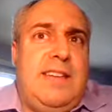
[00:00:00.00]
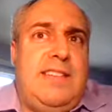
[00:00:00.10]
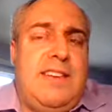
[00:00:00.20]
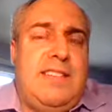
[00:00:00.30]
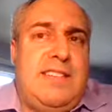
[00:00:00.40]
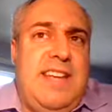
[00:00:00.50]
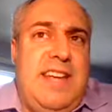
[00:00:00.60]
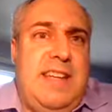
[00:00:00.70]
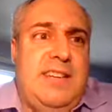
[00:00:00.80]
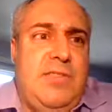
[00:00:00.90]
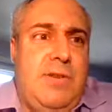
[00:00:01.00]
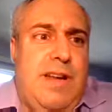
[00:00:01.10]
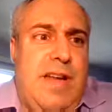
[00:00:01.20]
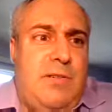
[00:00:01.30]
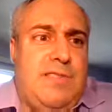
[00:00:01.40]
it doesn't take into
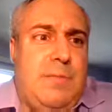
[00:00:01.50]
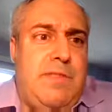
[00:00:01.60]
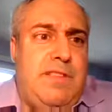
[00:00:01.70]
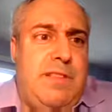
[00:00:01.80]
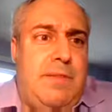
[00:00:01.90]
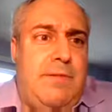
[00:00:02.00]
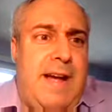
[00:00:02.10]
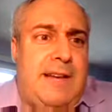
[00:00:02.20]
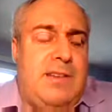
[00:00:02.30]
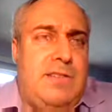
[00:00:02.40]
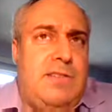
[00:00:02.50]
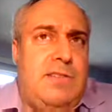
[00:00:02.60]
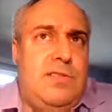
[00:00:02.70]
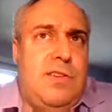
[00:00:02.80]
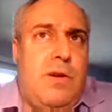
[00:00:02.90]
account some of these other
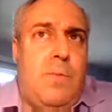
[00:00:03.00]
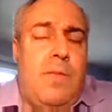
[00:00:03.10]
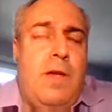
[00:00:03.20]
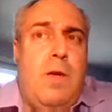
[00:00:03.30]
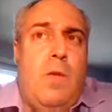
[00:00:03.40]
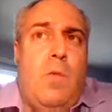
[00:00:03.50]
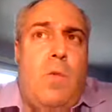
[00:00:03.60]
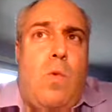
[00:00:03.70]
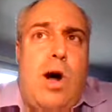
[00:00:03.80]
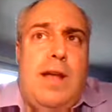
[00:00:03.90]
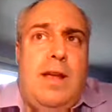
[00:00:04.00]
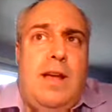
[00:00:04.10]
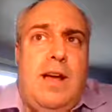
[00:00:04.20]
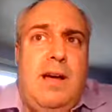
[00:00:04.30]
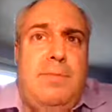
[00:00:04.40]
factors. So
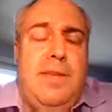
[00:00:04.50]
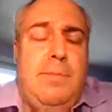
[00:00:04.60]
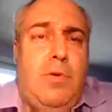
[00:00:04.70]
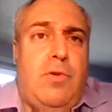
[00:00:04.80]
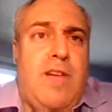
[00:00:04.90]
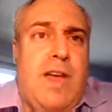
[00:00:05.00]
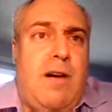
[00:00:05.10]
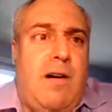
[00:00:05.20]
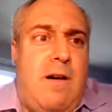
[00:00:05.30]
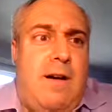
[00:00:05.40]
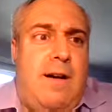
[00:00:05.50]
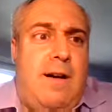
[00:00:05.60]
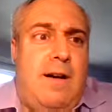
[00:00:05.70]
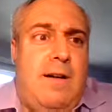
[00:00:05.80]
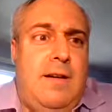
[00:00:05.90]
one, people that
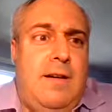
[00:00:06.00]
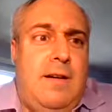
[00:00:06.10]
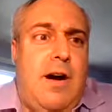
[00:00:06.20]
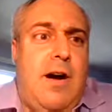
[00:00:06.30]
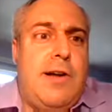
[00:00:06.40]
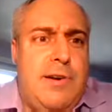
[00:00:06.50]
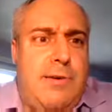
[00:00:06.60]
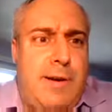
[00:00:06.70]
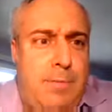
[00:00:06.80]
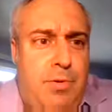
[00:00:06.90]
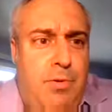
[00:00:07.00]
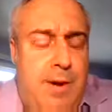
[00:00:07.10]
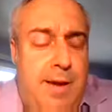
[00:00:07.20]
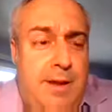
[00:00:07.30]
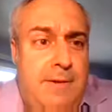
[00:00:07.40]
are
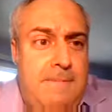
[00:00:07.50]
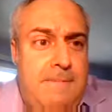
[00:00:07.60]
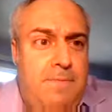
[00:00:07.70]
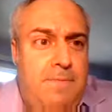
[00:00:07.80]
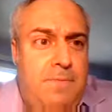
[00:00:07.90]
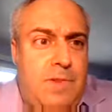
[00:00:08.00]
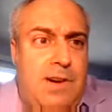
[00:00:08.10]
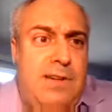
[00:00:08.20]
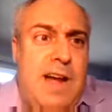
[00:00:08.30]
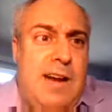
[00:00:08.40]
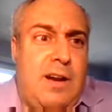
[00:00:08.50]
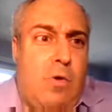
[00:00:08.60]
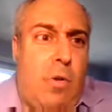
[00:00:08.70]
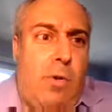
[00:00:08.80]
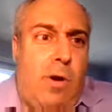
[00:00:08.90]
underemployed are not
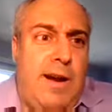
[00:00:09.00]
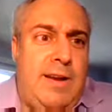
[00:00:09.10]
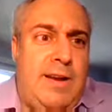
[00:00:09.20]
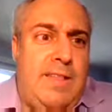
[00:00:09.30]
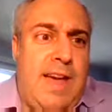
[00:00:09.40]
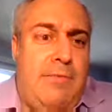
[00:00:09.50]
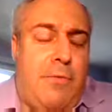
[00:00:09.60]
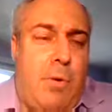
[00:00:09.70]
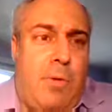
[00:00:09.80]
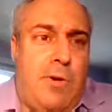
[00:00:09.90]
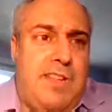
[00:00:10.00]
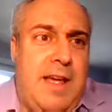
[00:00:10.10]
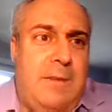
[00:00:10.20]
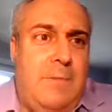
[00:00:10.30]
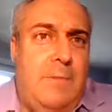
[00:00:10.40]
incorporated in that
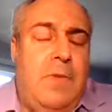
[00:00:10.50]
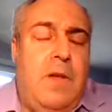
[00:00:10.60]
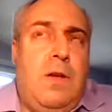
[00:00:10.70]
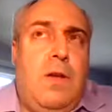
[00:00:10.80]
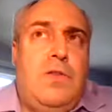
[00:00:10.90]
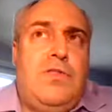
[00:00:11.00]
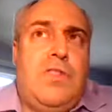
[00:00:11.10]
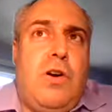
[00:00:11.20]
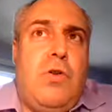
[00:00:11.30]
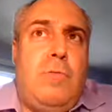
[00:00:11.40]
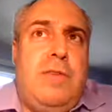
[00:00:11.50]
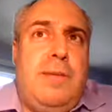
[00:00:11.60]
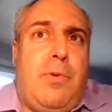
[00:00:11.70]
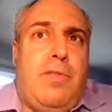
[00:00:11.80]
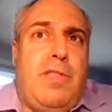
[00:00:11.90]
4%. So
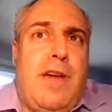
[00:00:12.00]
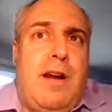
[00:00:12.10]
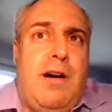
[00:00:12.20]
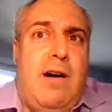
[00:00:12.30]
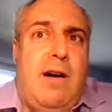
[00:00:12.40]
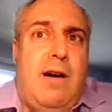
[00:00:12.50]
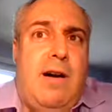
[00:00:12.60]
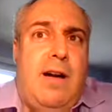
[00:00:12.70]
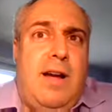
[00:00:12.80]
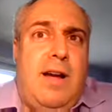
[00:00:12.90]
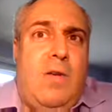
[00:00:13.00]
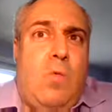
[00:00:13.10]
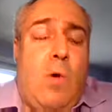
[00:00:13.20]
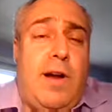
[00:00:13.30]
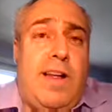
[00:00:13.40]
people that are
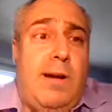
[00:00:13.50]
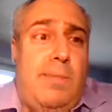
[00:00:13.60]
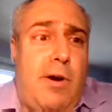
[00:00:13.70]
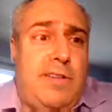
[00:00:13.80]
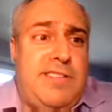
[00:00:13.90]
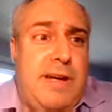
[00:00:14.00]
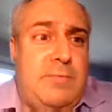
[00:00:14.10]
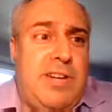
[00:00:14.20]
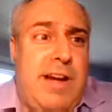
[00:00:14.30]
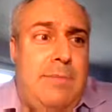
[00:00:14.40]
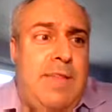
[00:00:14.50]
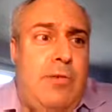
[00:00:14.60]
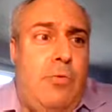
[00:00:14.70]
working a part-time job